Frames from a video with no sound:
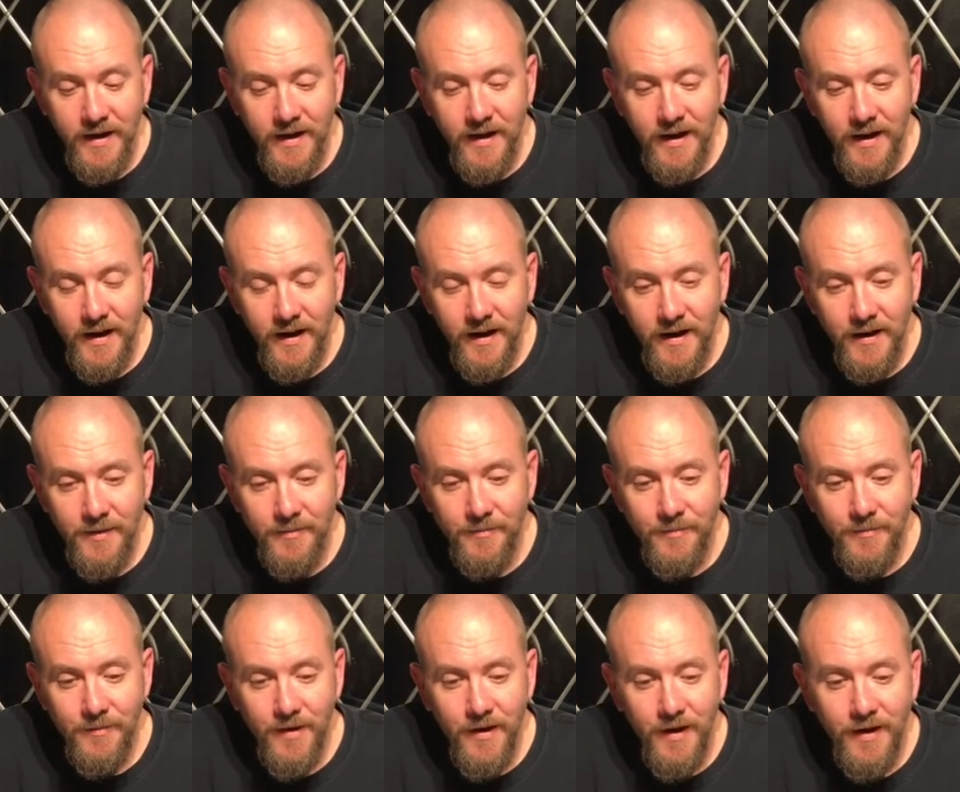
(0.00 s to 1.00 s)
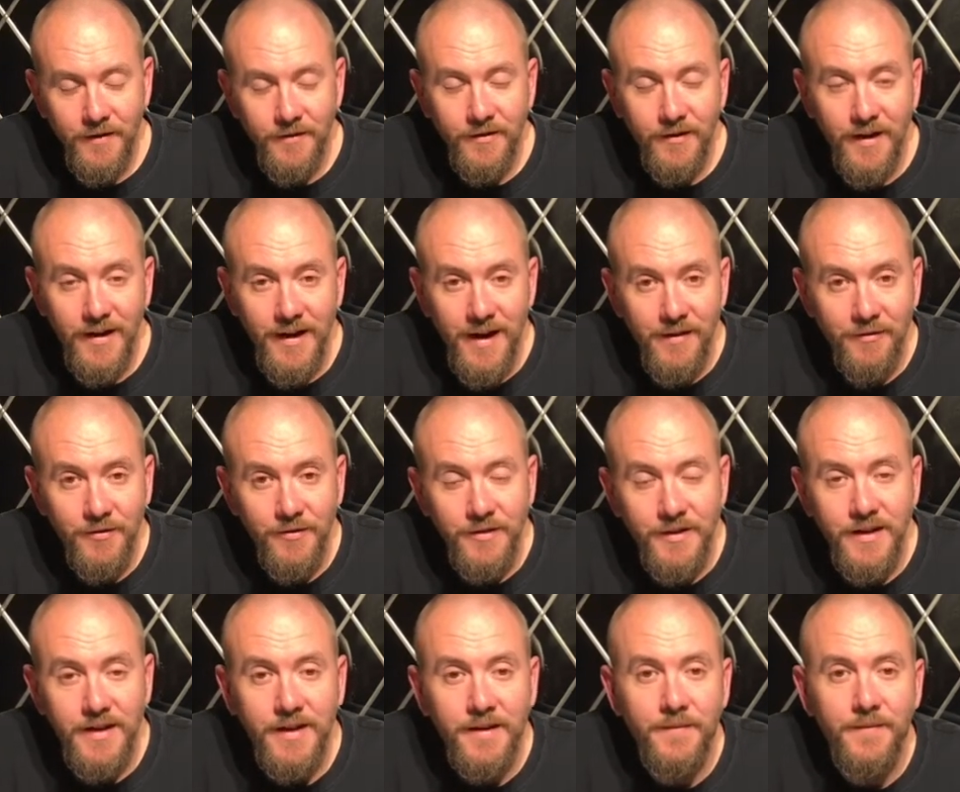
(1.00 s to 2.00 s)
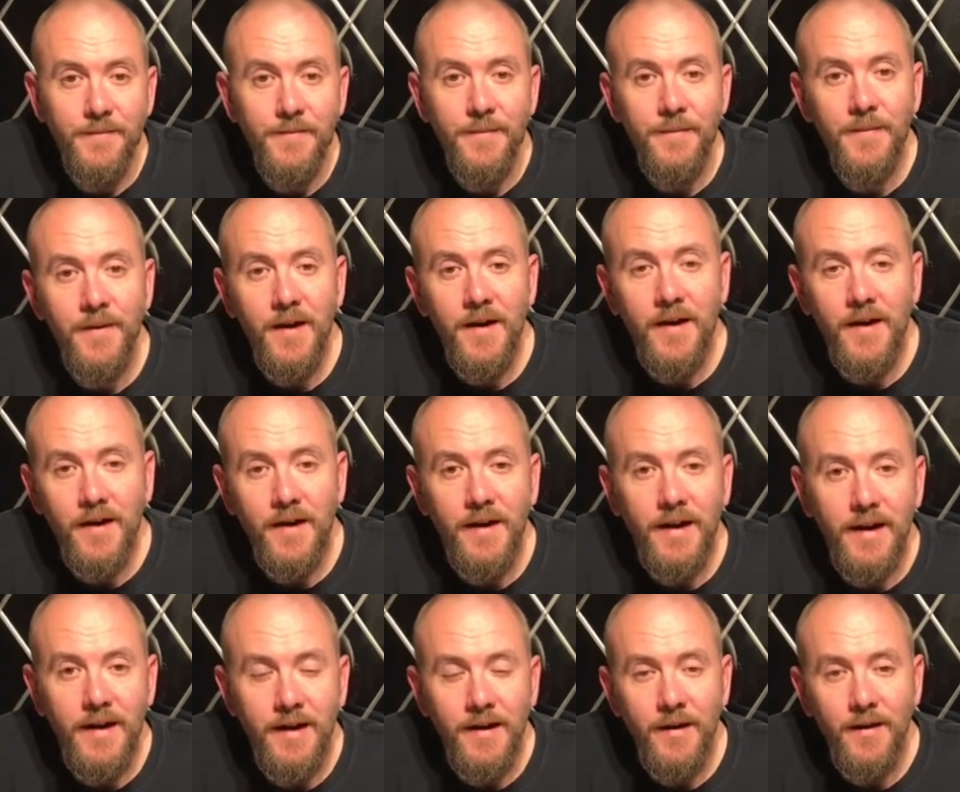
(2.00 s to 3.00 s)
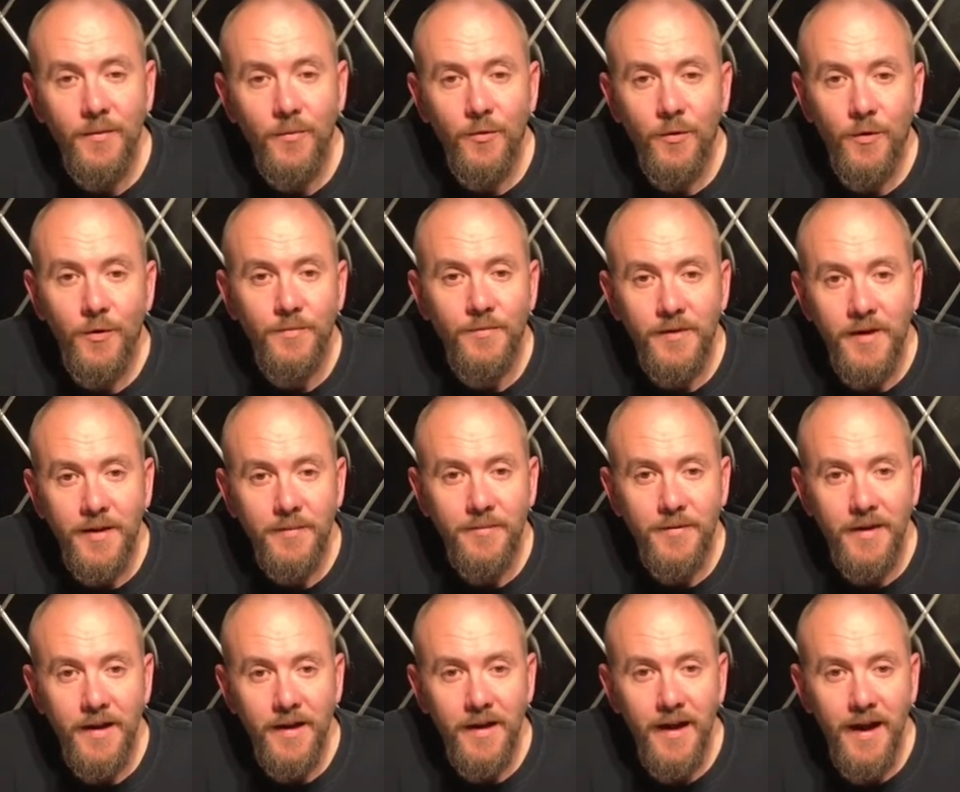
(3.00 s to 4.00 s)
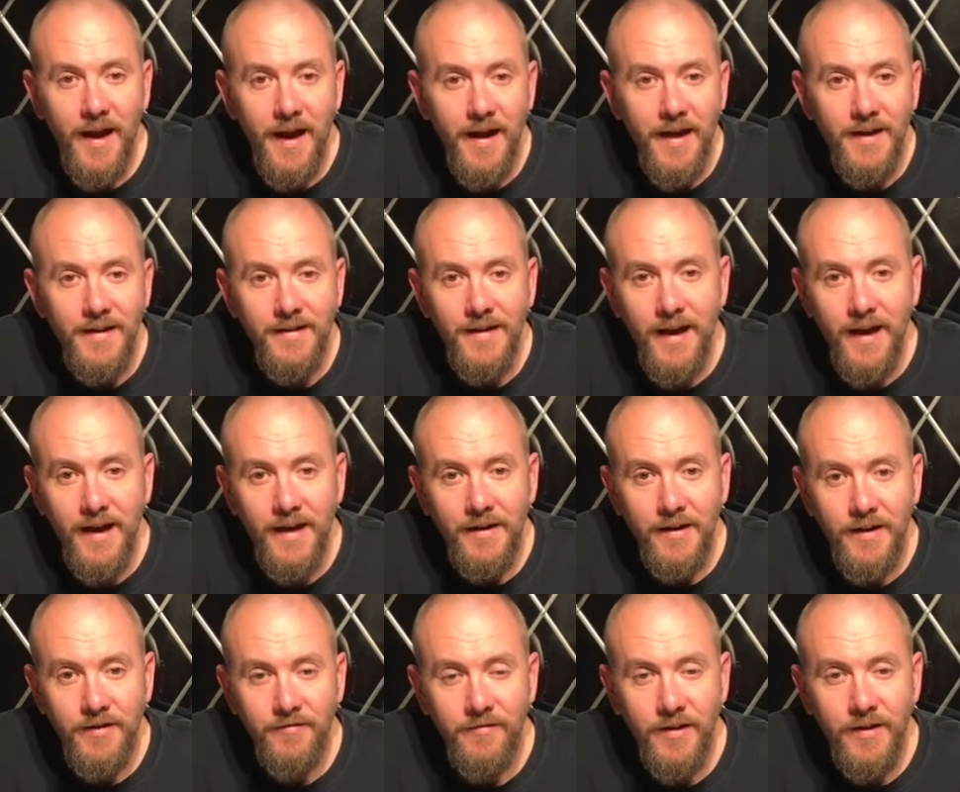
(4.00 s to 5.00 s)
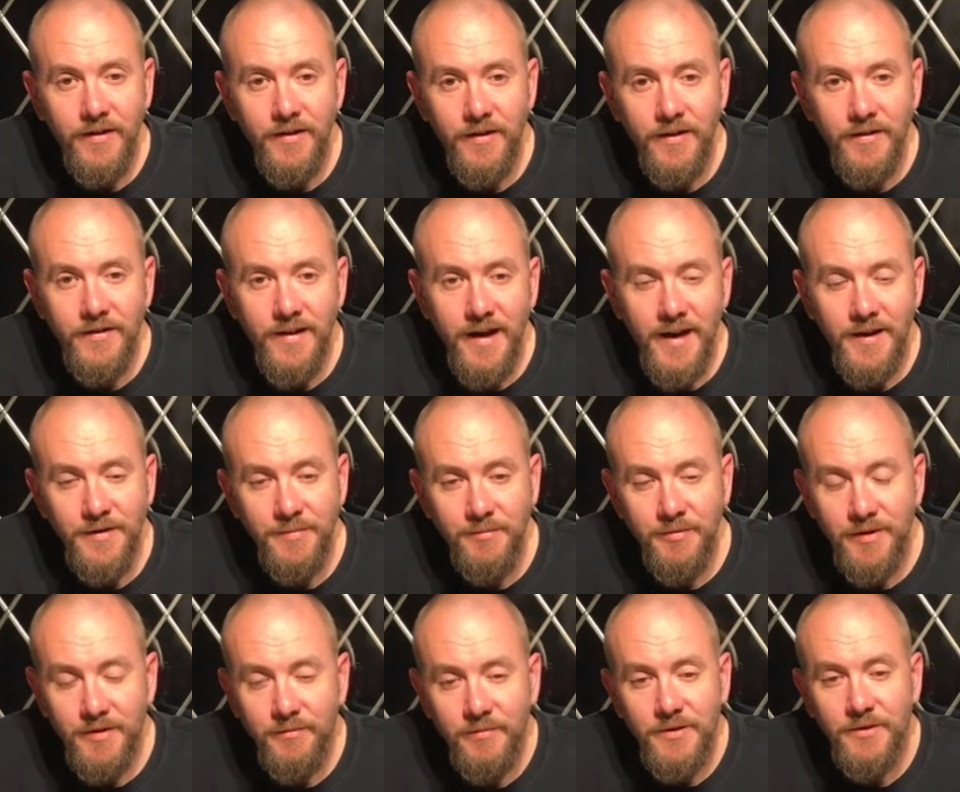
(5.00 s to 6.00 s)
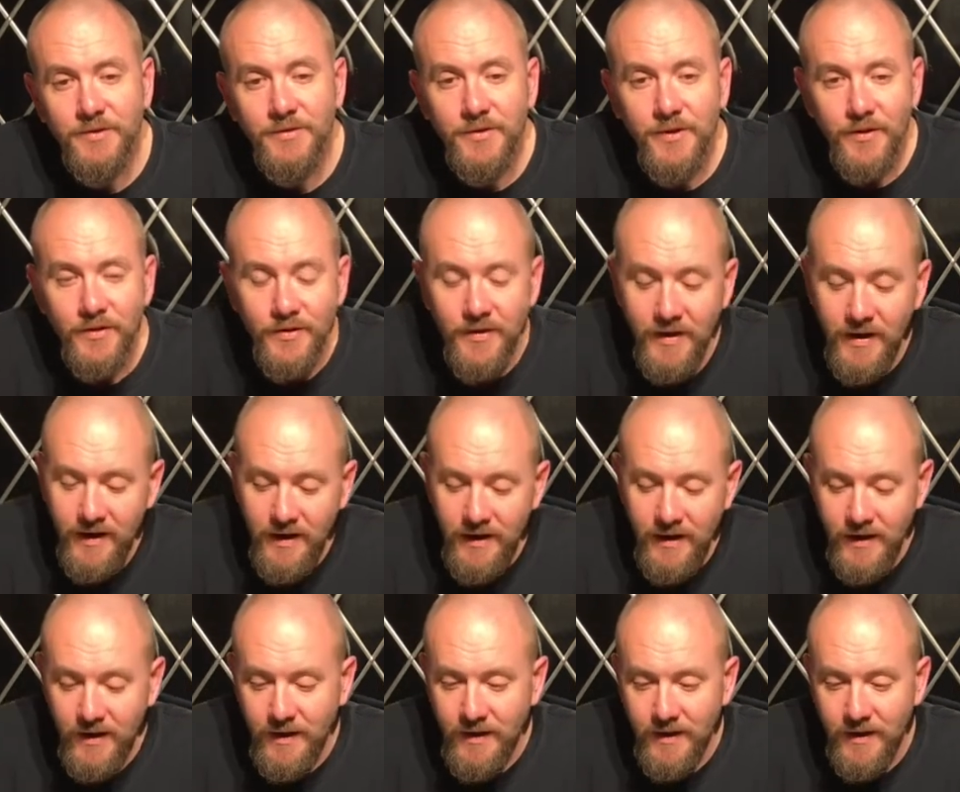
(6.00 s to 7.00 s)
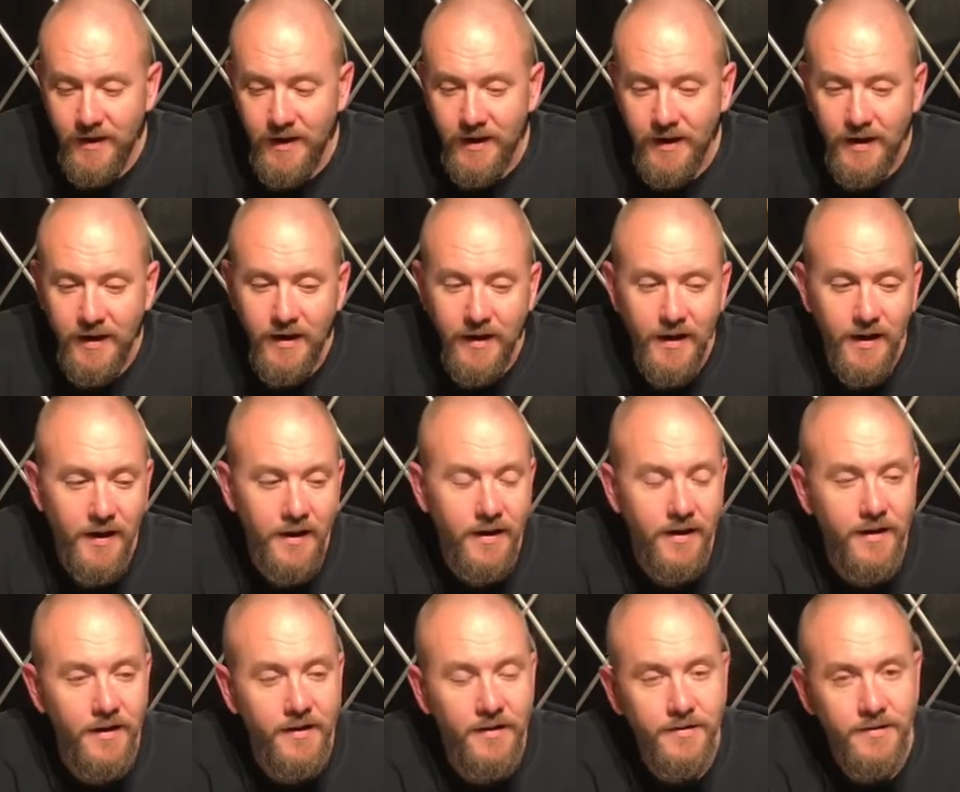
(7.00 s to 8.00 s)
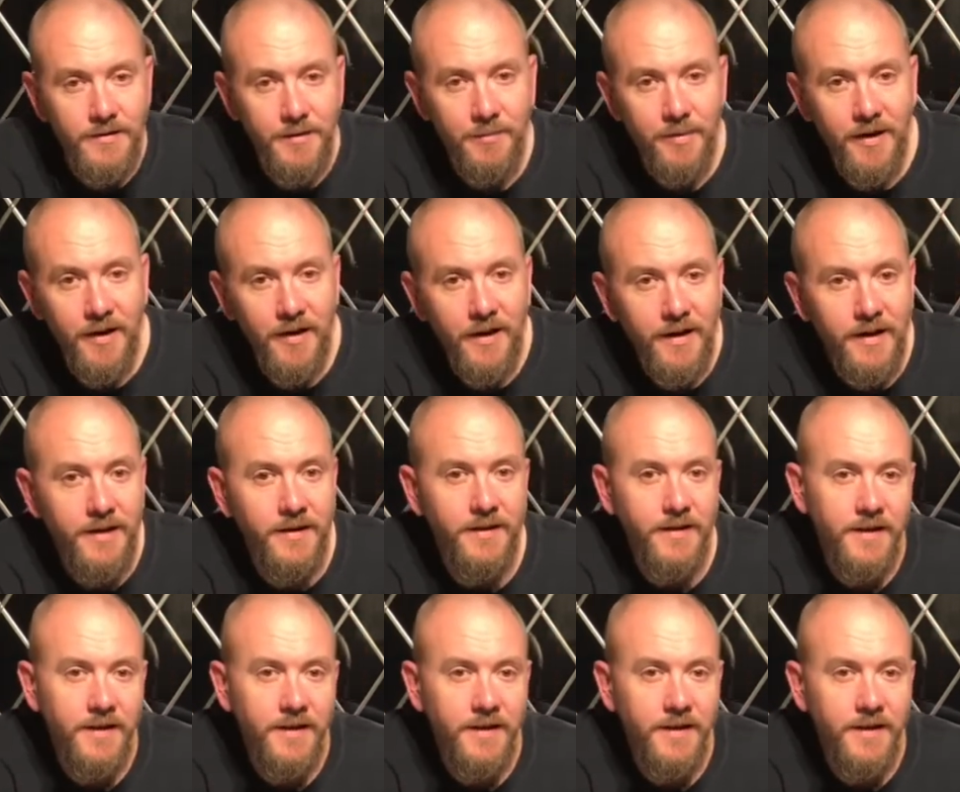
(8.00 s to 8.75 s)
After I leveled it, I warmed up the head and I run the test print, which was on the supplied